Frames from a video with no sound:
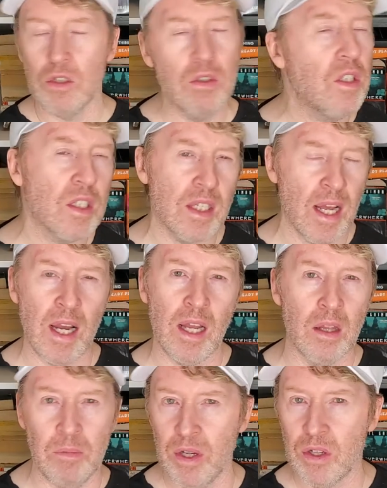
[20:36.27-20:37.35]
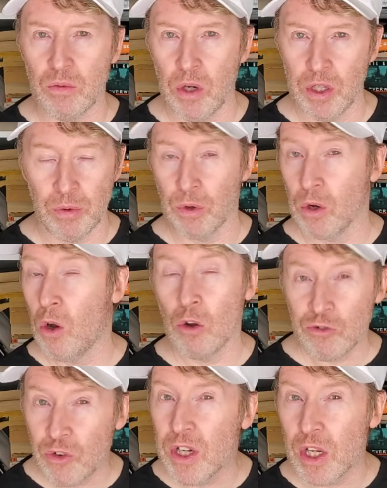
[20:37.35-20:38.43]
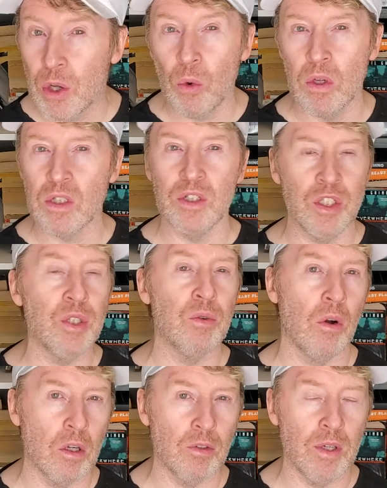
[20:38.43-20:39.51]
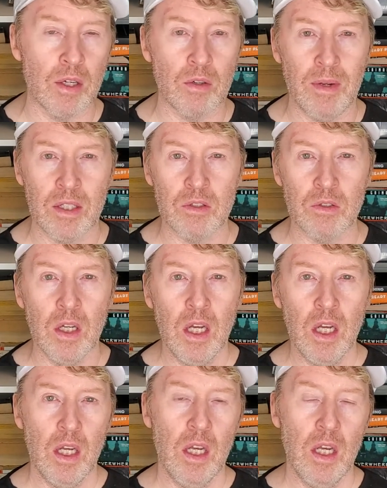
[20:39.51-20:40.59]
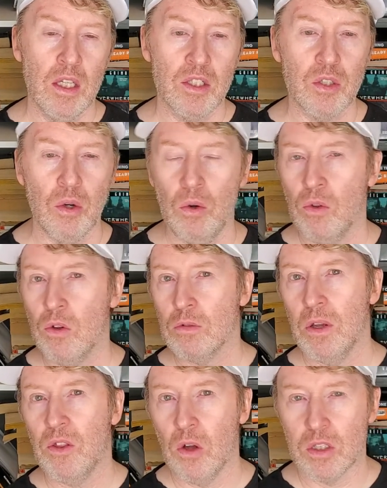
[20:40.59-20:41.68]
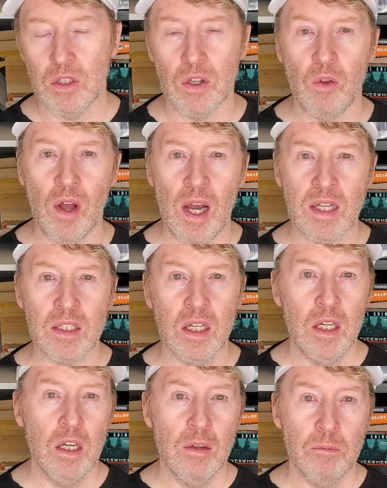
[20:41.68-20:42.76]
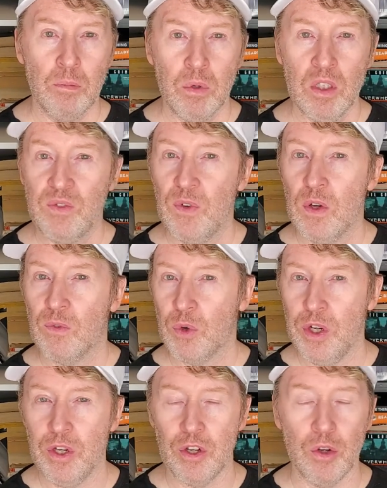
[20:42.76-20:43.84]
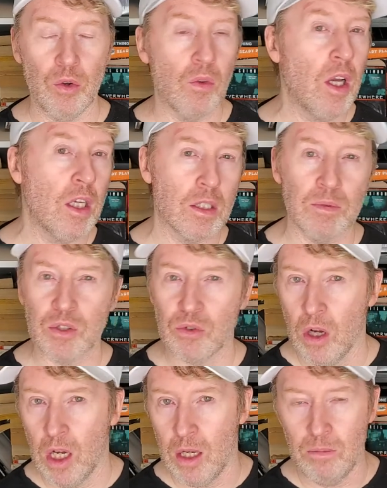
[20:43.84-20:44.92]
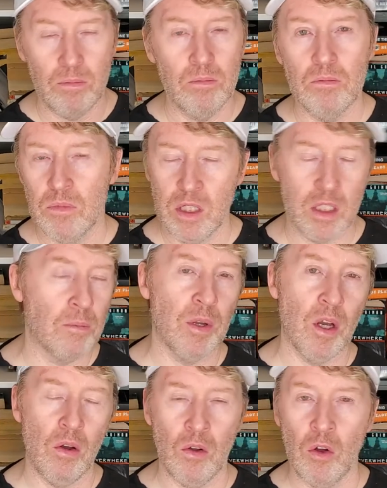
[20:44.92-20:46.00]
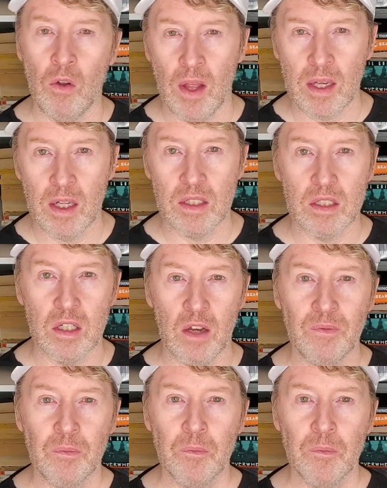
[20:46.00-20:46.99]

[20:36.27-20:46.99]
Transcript: You can just add them into what you're already going to do on your Necromancer. So those are my thoughts on the class. Please feel free to like, subscribe, hit the bell, all that kind of stuff.